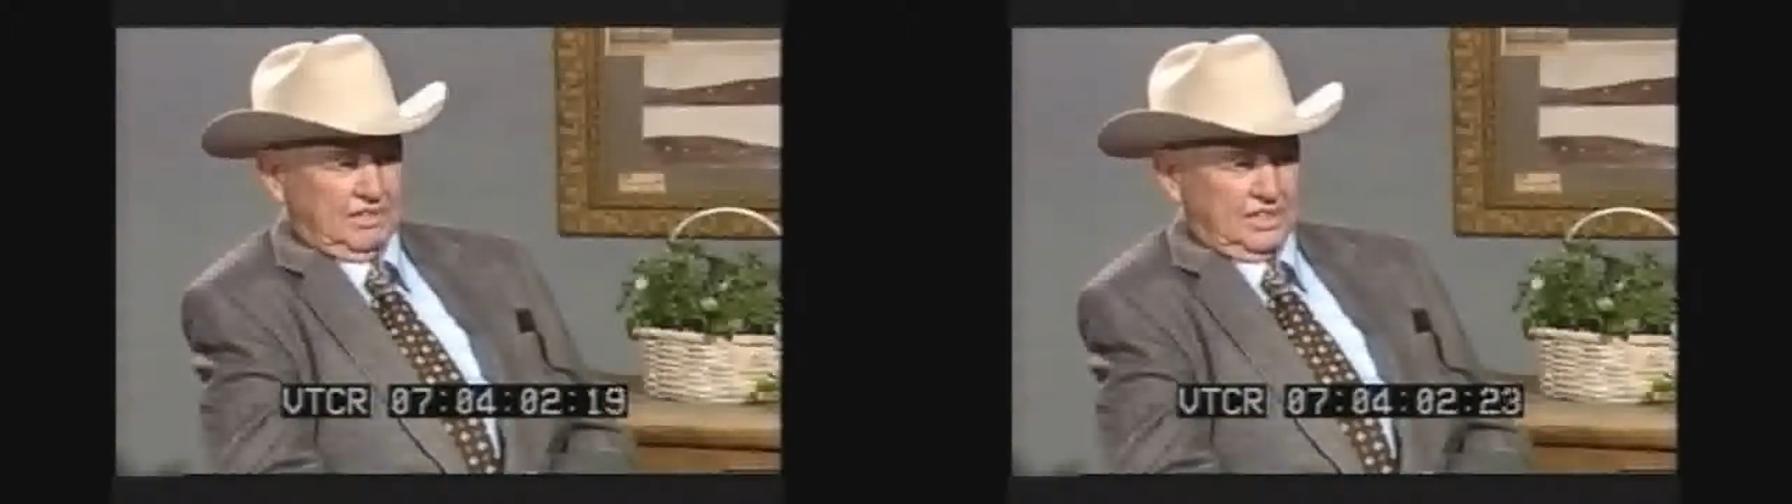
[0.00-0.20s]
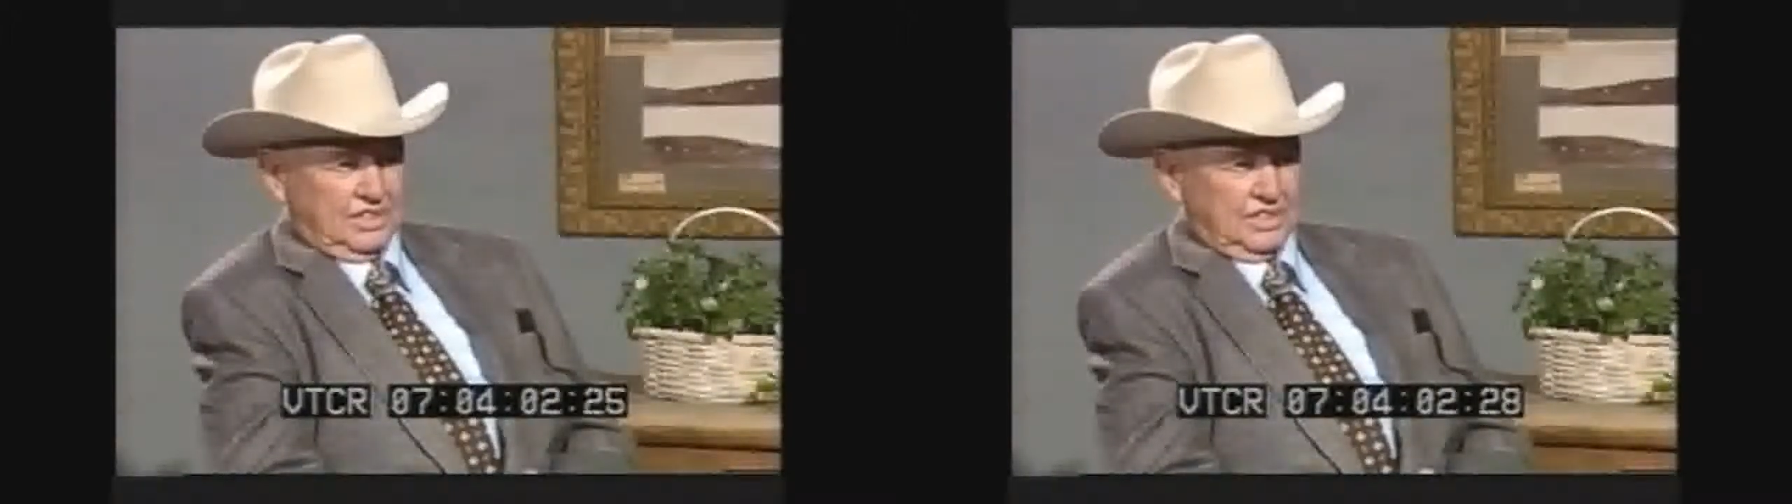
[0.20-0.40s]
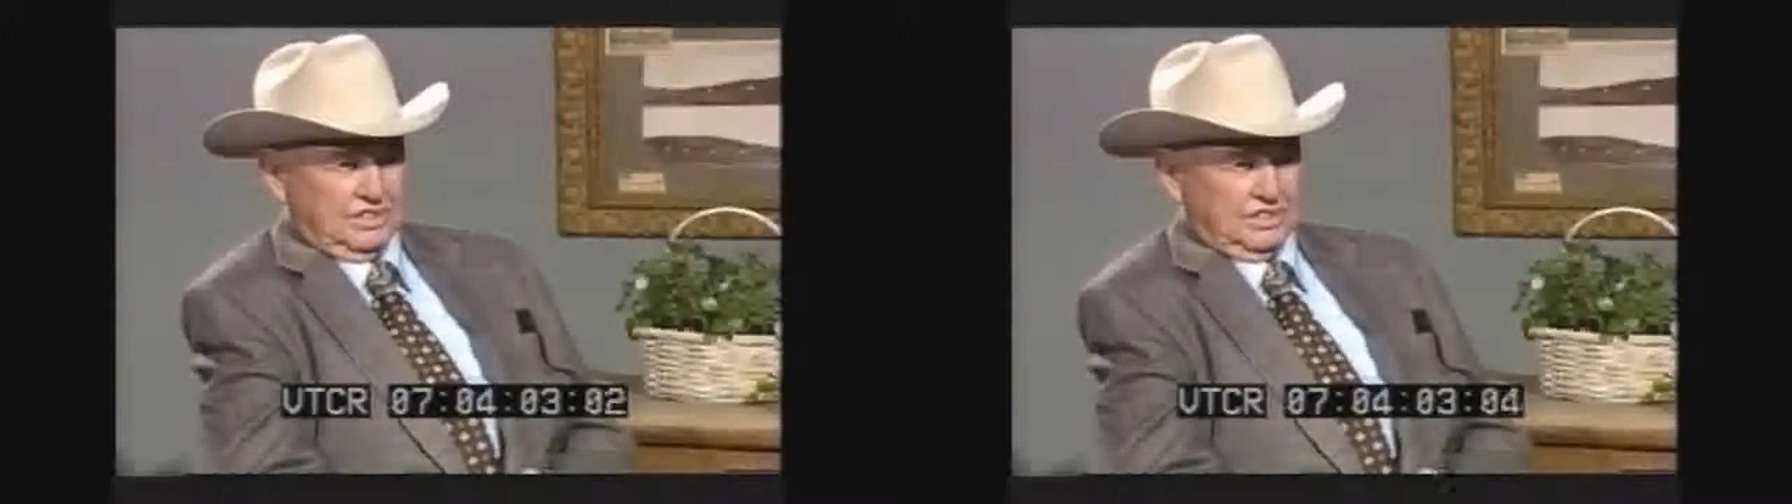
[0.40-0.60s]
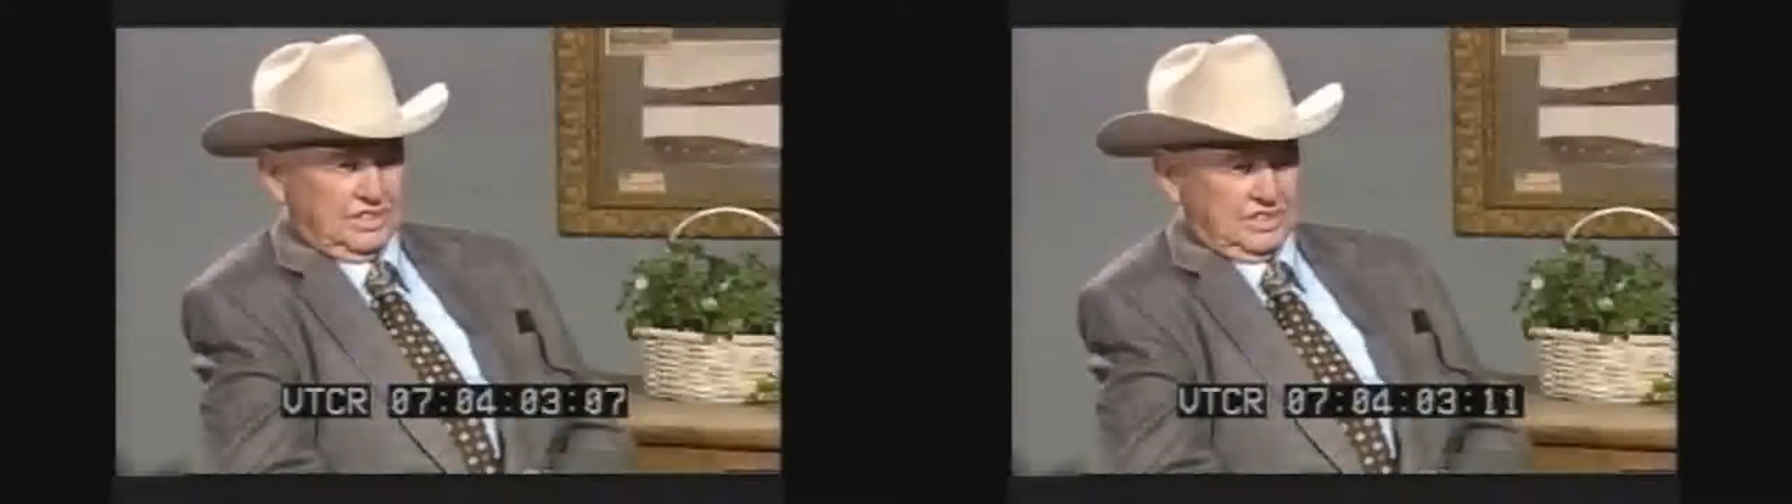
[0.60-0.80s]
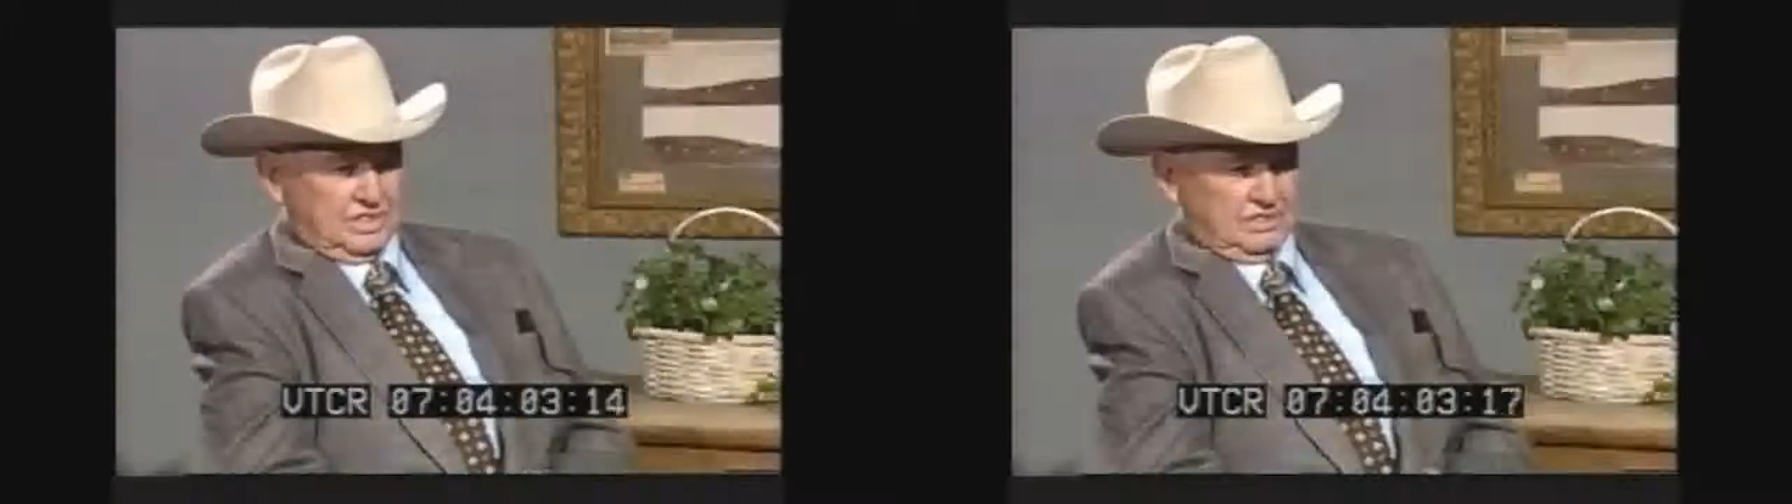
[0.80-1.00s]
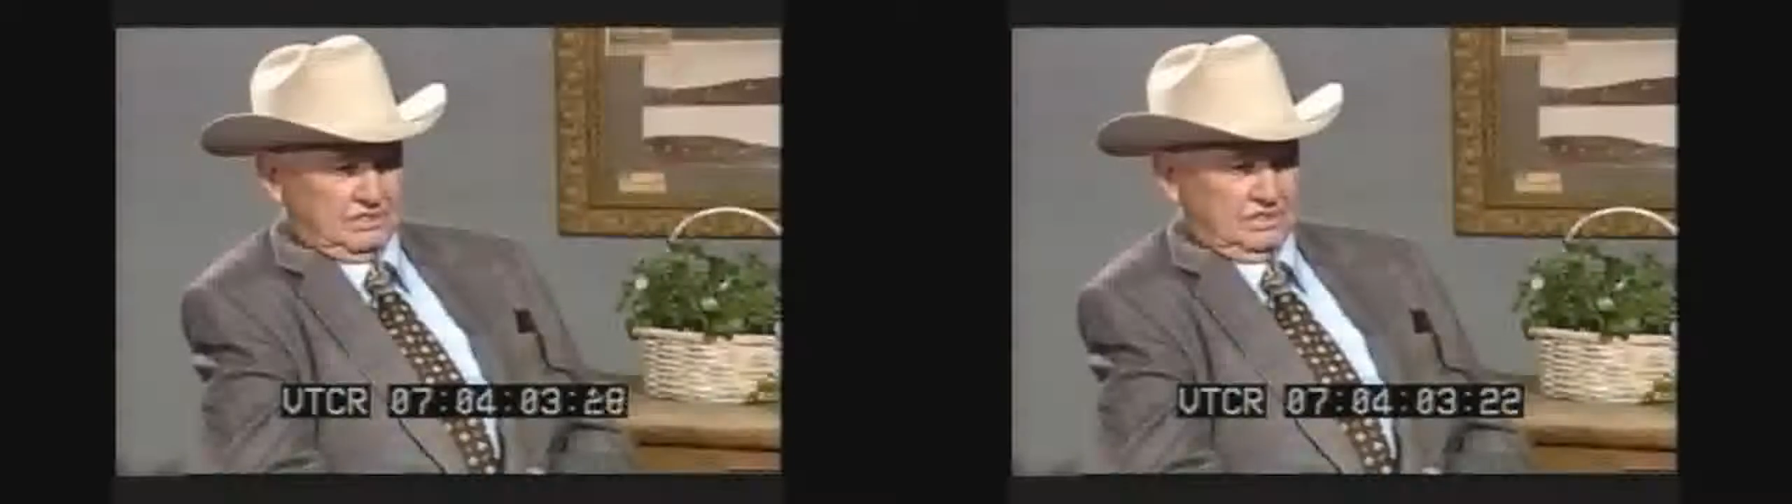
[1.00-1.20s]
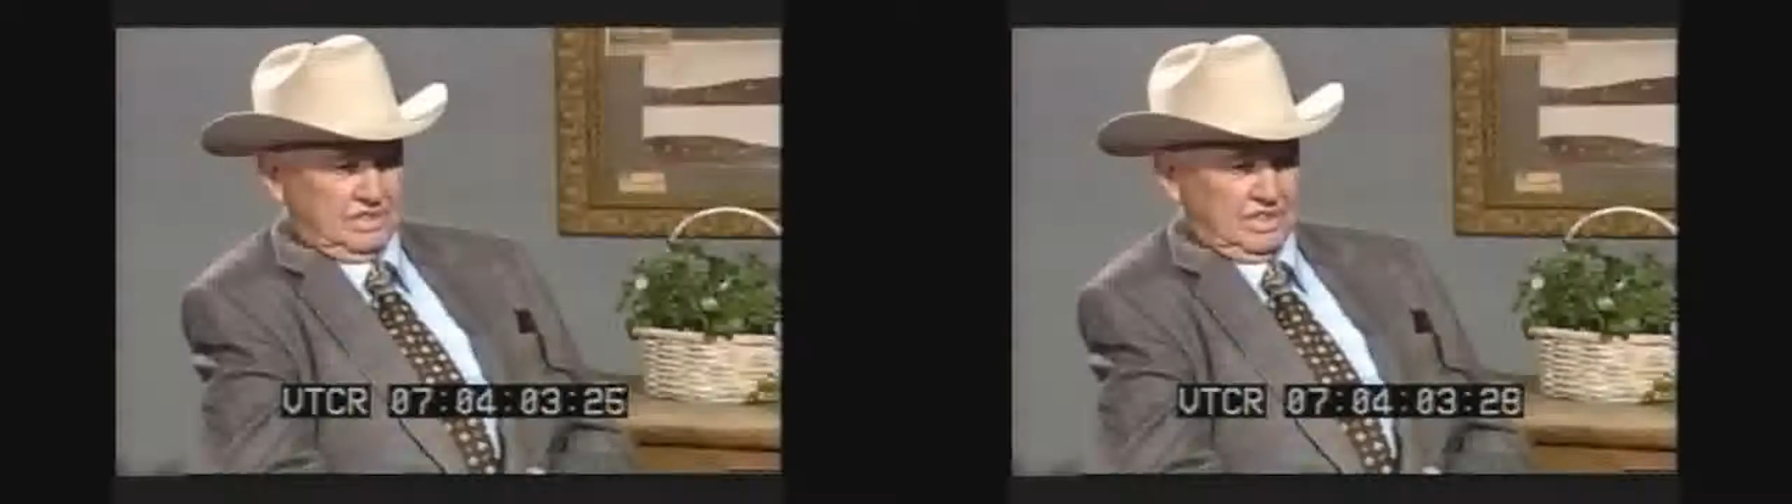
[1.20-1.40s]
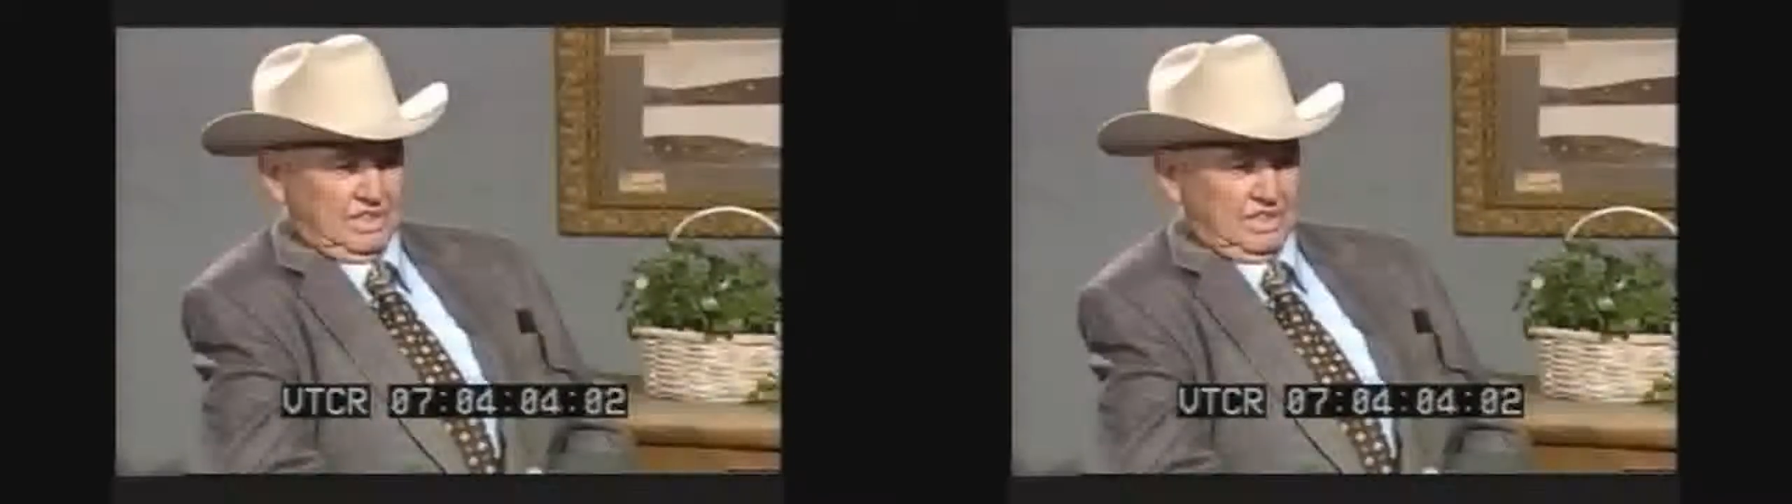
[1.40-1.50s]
when he was 2 years old.